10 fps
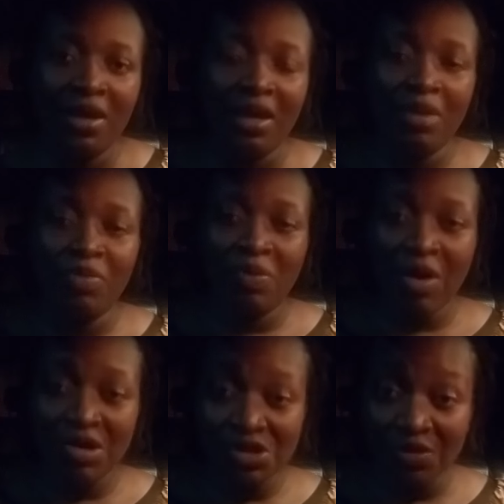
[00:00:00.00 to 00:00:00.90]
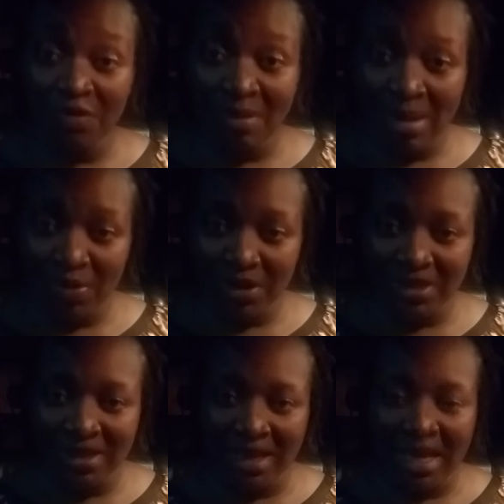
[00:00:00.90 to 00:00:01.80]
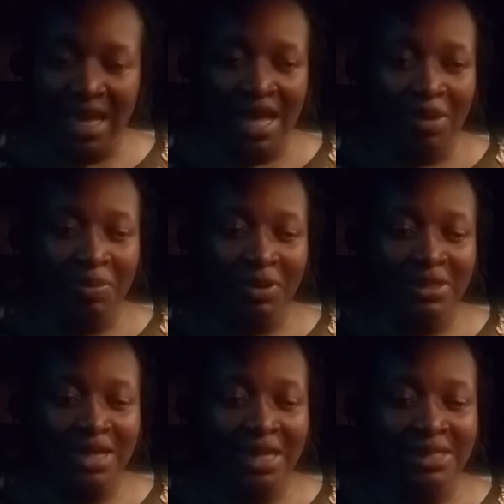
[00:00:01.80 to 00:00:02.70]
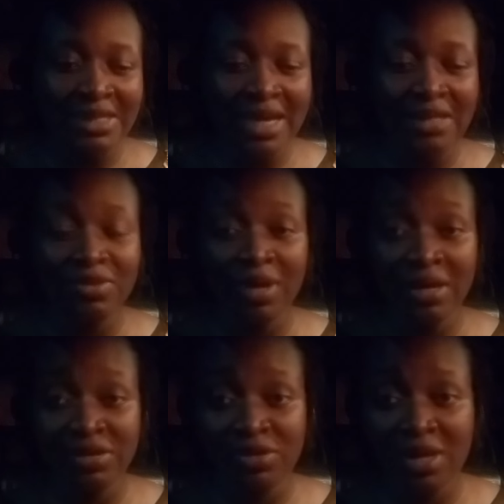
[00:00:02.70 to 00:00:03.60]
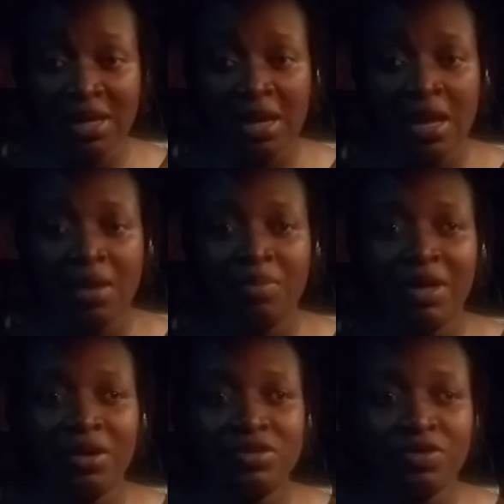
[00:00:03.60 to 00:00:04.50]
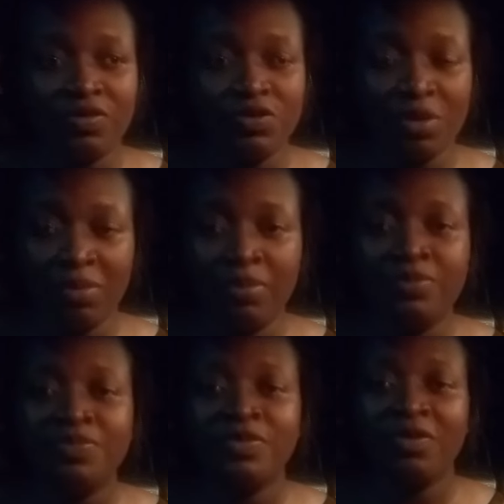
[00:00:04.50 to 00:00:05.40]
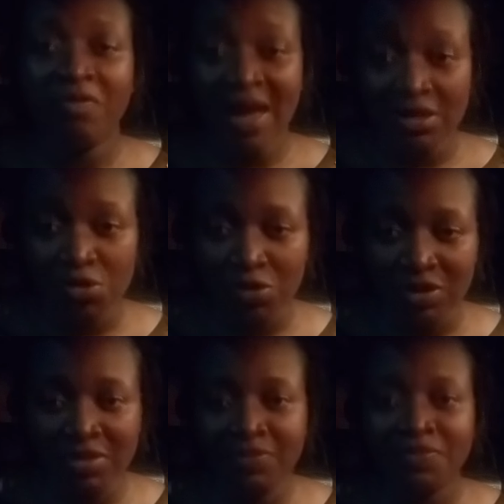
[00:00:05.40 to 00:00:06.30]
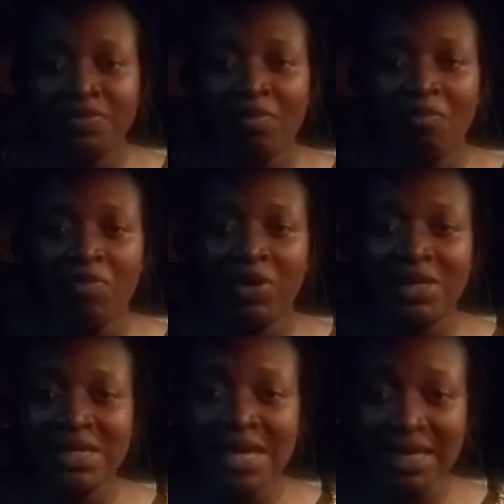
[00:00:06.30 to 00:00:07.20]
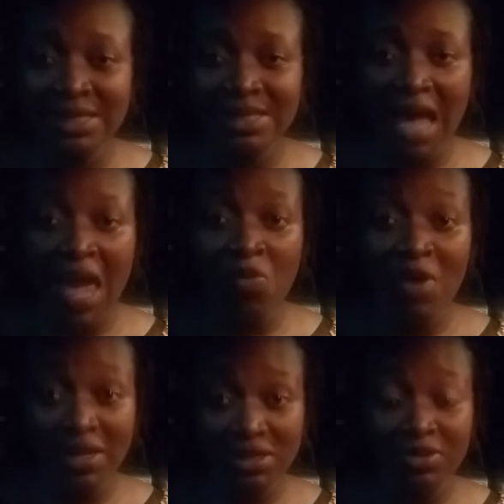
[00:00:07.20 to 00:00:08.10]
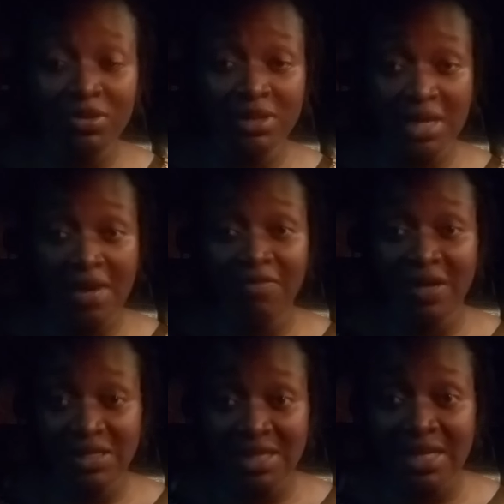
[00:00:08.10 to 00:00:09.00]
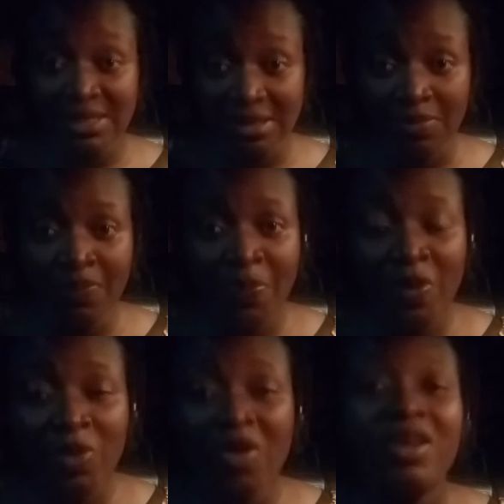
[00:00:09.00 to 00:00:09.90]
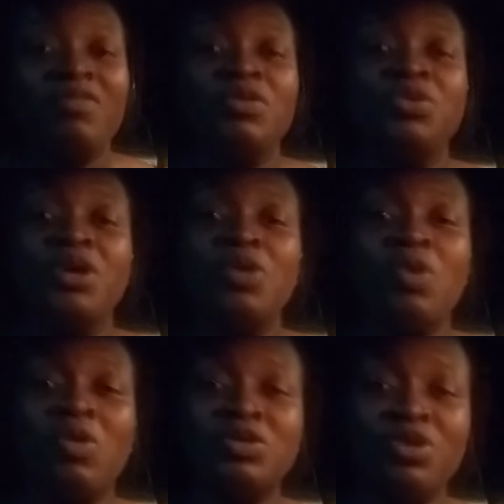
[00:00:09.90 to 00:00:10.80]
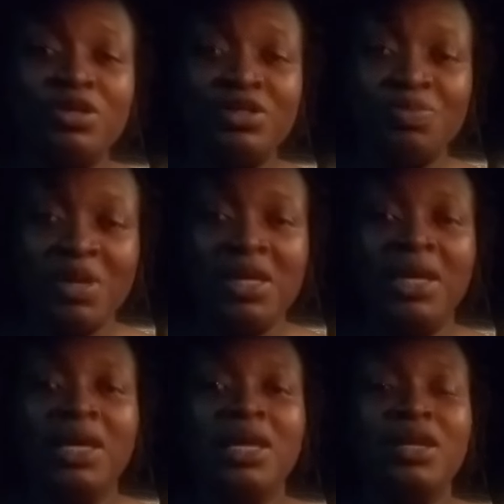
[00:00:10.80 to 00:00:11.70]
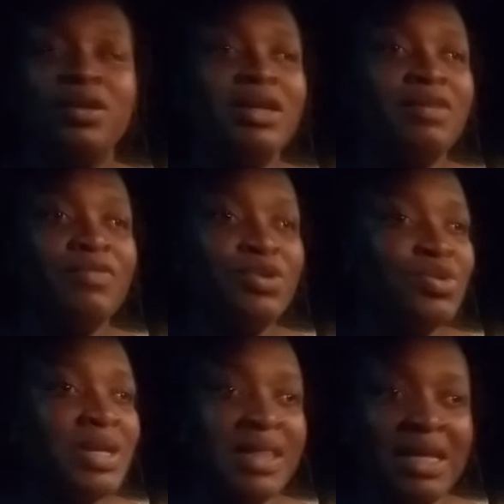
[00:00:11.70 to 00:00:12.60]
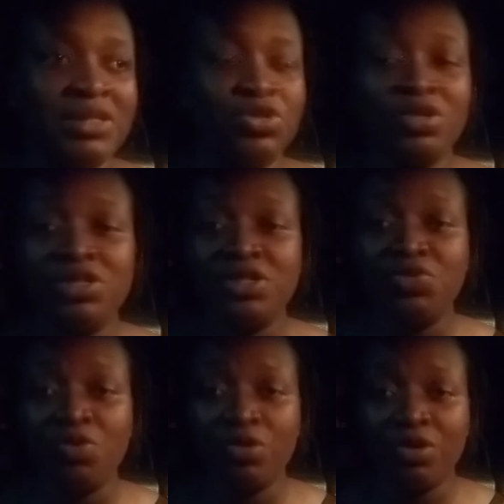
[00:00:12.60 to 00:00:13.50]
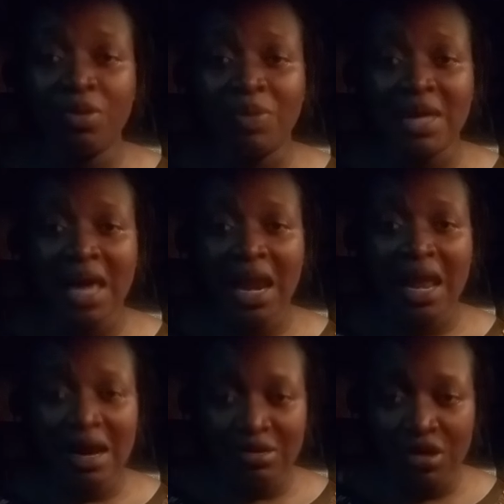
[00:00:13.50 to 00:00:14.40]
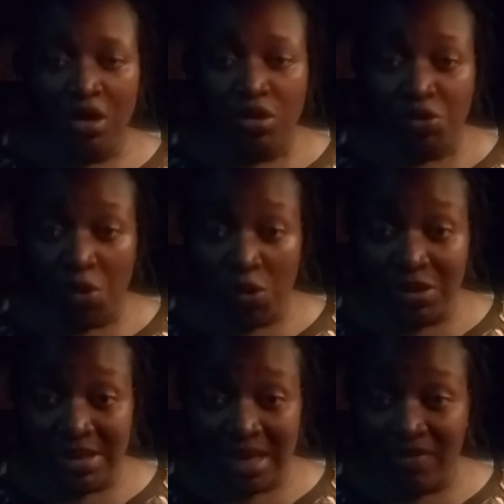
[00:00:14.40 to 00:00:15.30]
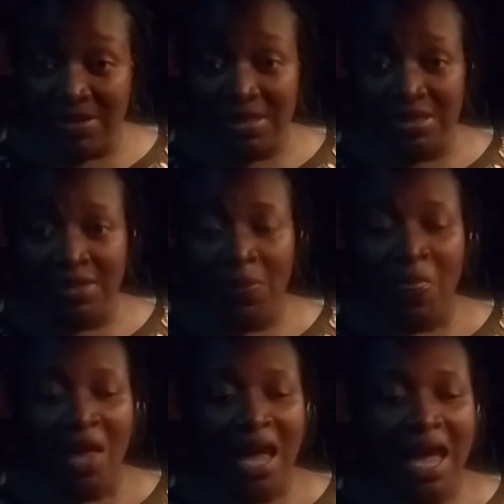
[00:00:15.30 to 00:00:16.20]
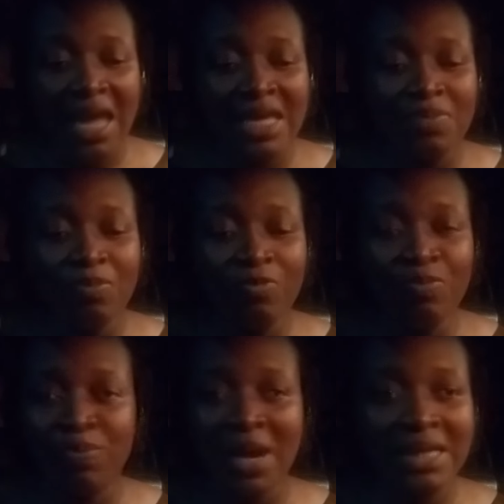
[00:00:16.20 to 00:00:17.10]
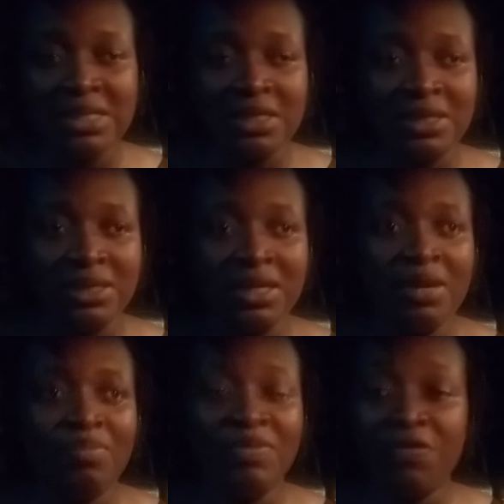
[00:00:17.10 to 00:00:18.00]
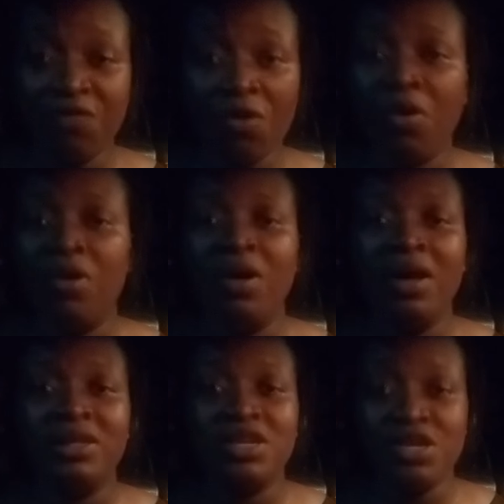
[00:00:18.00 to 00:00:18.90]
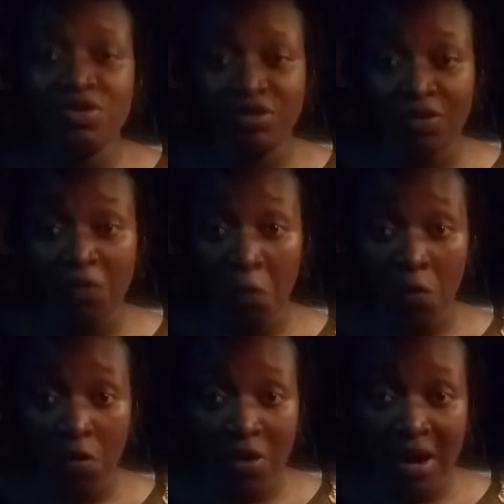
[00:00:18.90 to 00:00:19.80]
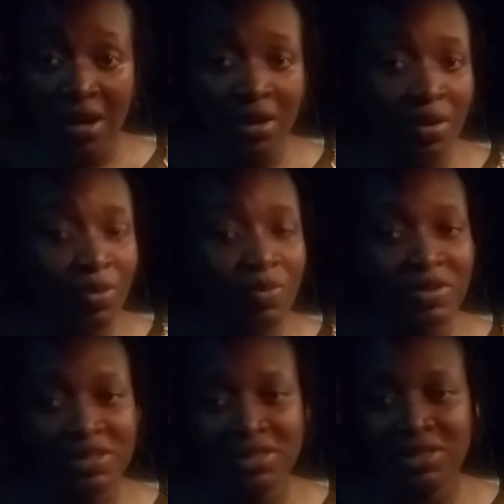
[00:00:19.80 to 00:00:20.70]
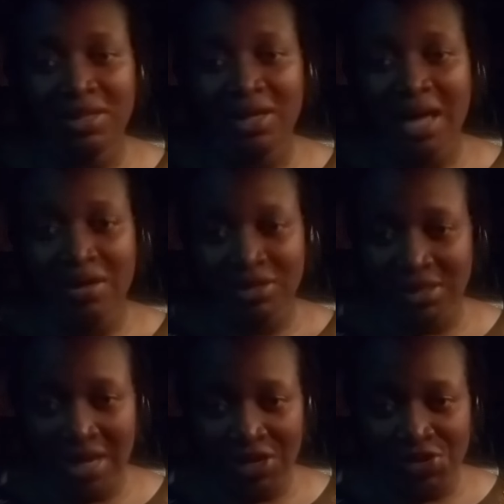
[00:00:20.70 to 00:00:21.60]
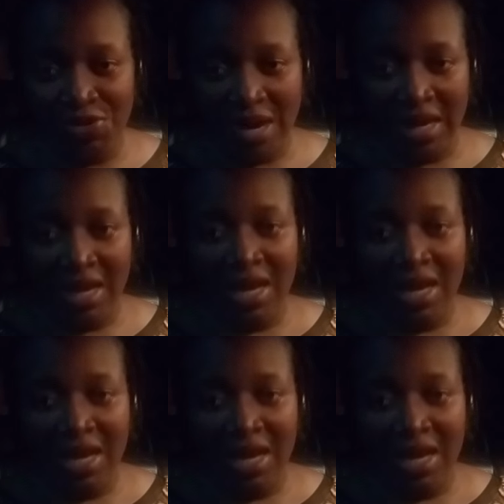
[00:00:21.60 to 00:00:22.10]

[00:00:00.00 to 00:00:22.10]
in preparation for my birthday but i decided to cancel it because of some factors but yes i went on the evangelism not even knowing what was going to be not even knowing that churches will not be allowed to hold services i planned it before the news of corona was out in nigeria